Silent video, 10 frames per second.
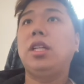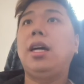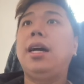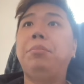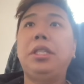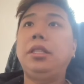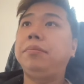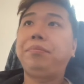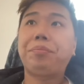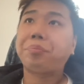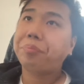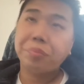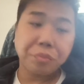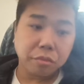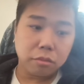I mean,
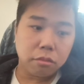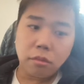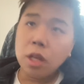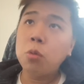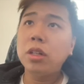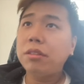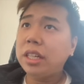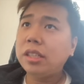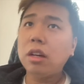one of these